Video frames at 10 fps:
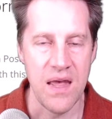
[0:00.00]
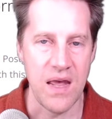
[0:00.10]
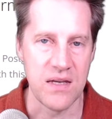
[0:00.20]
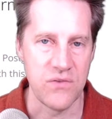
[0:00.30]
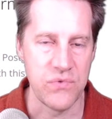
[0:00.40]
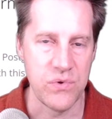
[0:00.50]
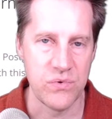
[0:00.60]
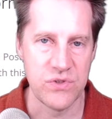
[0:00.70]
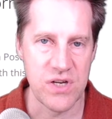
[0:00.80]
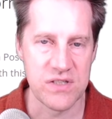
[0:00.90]
And if you
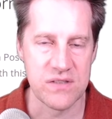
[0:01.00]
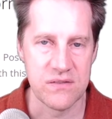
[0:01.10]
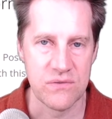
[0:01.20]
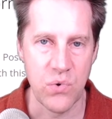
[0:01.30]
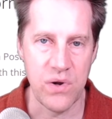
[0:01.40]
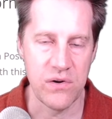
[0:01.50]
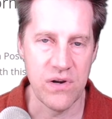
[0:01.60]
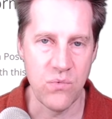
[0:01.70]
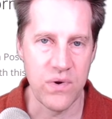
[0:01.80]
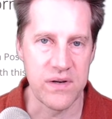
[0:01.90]
just
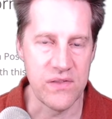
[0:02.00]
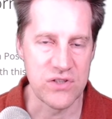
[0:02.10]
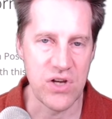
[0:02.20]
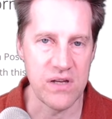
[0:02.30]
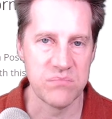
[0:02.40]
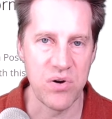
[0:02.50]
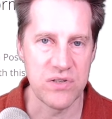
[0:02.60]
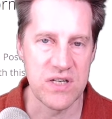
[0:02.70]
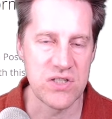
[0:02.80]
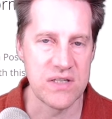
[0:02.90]
query one of the child
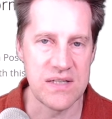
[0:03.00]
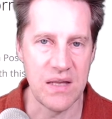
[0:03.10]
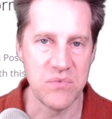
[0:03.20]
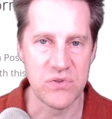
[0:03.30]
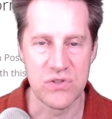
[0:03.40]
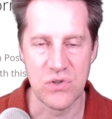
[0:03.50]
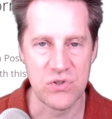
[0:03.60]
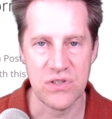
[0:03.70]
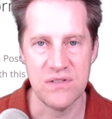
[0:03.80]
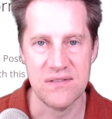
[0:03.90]
partition tables, you
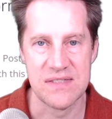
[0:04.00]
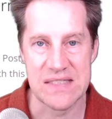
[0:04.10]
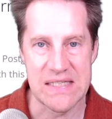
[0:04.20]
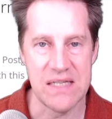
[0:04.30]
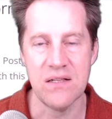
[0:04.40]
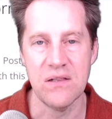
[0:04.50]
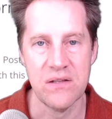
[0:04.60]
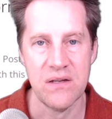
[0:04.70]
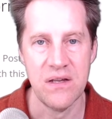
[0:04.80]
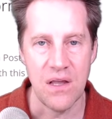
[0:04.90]
should
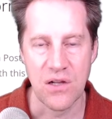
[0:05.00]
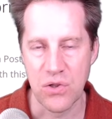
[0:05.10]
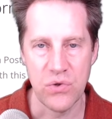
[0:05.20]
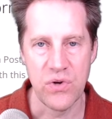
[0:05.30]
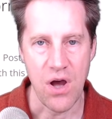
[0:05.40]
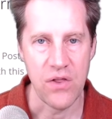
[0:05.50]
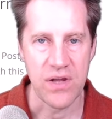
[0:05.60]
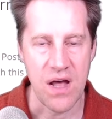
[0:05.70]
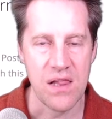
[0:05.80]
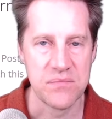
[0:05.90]
still include all the
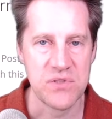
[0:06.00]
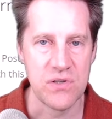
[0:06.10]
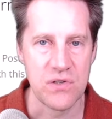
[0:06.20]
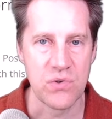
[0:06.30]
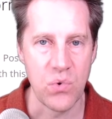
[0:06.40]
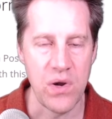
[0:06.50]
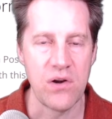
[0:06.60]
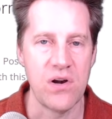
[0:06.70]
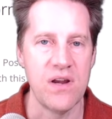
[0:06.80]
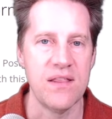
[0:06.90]
columns in your
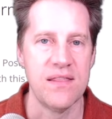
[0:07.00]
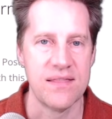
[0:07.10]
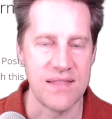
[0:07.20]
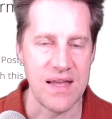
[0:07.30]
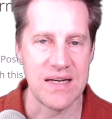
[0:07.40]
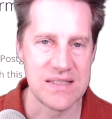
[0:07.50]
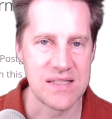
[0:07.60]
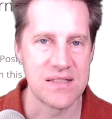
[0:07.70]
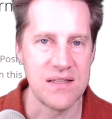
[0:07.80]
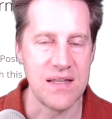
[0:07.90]
query that
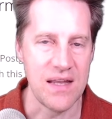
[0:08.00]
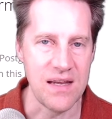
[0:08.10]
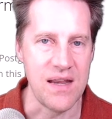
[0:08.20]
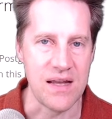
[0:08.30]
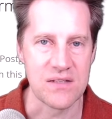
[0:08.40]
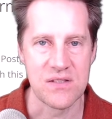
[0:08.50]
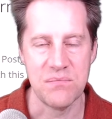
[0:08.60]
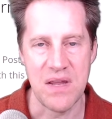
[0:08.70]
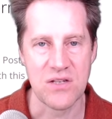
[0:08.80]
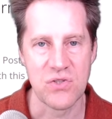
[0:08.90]
exist in the index to
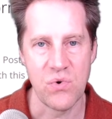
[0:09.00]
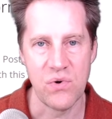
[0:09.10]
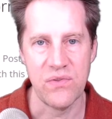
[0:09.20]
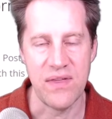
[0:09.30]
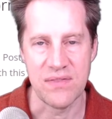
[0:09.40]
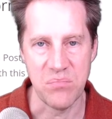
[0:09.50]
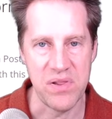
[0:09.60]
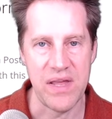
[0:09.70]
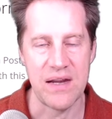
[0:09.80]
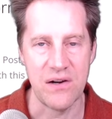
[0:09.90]
make sure that the
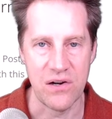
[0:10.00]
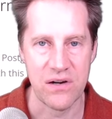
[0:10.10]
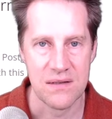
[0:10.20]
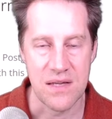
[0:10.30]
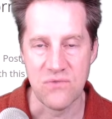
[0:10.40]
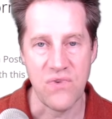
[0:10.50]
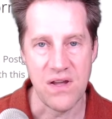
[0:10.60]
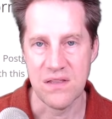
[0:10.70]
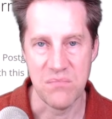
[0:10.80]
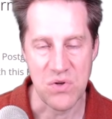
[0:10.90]
planner can
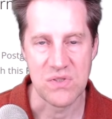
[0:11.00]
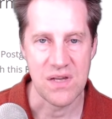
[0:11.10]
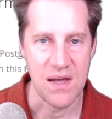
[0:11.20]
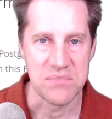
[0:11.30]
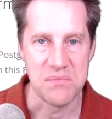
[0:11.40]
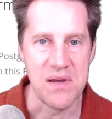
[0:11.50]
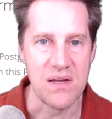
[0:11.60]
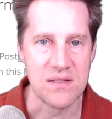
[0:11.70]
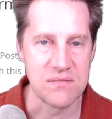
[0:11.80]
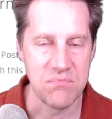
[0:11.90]
find the most
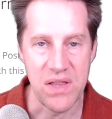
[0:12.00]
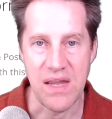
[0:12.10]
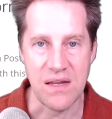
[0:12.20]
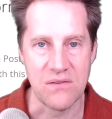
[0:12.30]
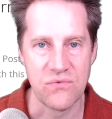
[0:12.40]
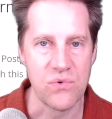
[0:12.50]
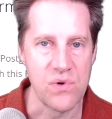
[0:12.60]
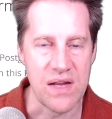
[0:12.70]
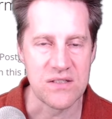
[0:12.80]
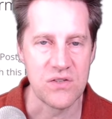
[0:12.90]
optimized plan
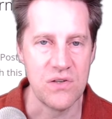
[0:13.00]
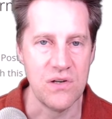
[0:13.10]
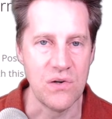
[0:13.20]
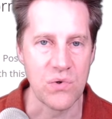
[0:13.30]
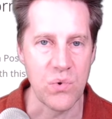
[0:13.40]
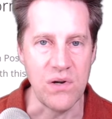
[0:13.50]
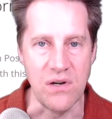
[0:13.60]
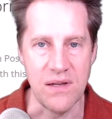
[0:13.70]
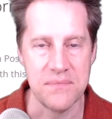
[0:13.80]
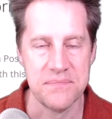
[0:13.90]
for executing your query.